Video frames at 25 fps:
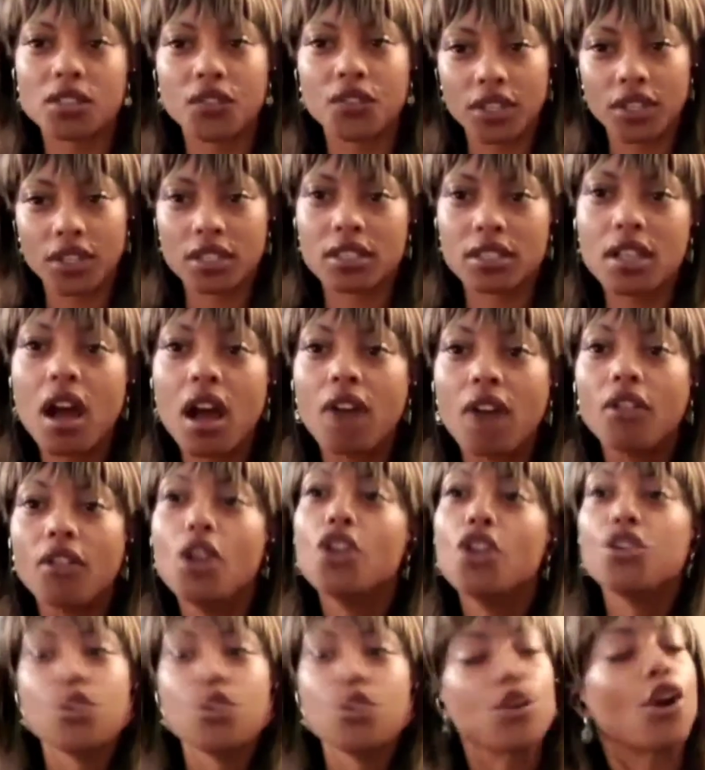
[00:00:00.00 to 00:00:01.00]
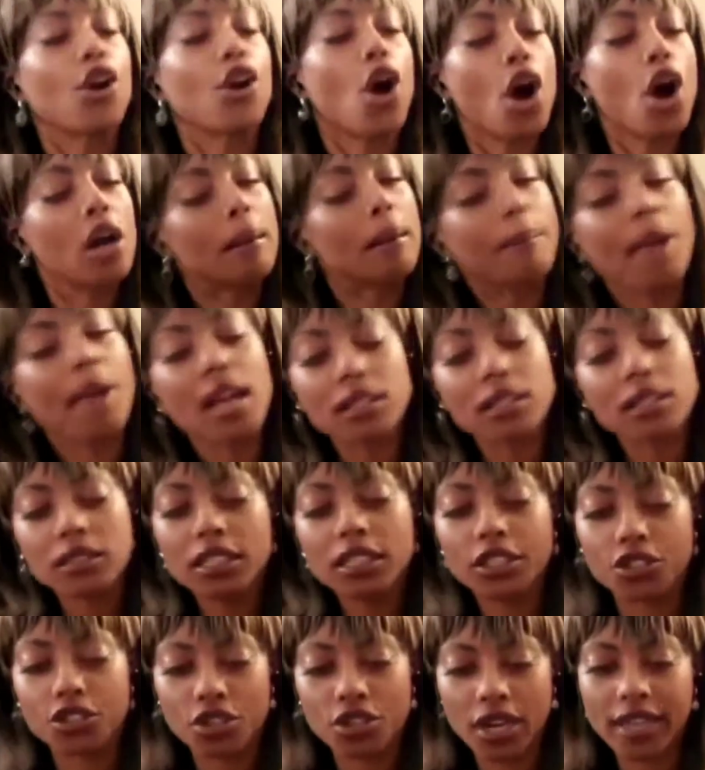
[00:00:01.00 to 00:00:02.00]
for yourself, you're
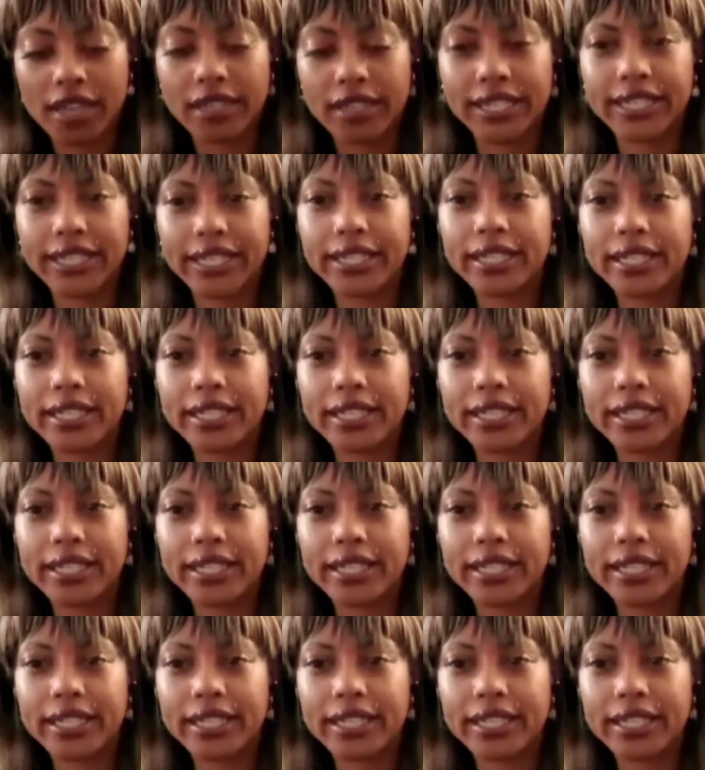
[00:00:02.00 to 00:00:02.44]
automatically a traitor.